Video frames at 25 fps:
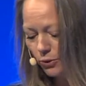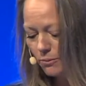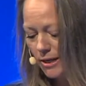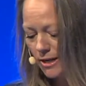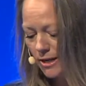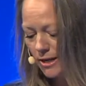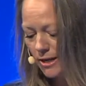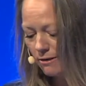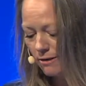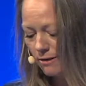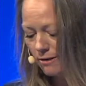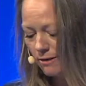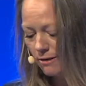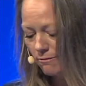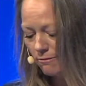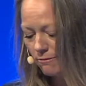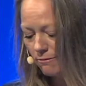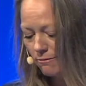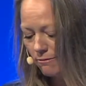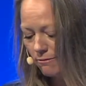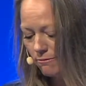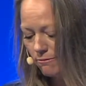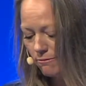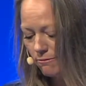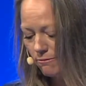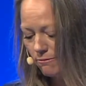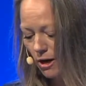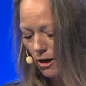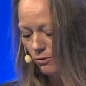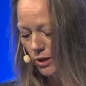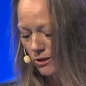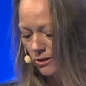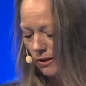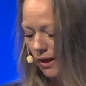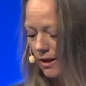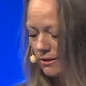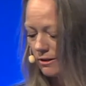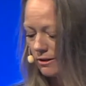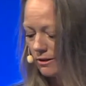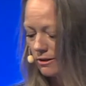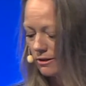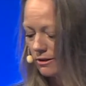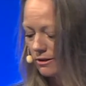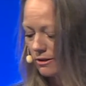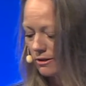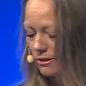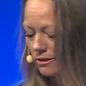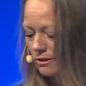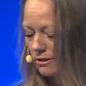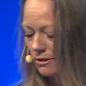and we aim to be in the
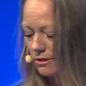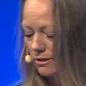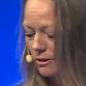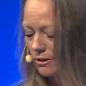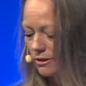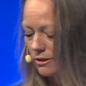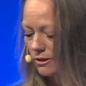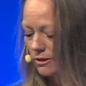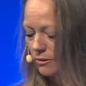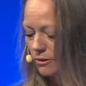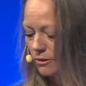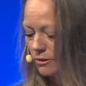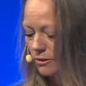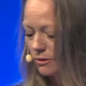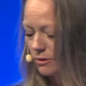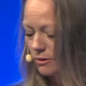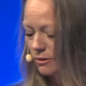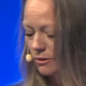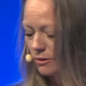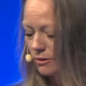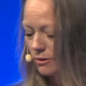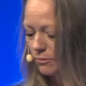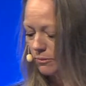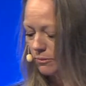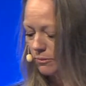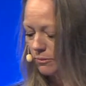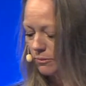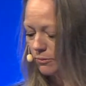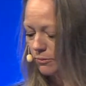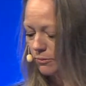forefront of this race.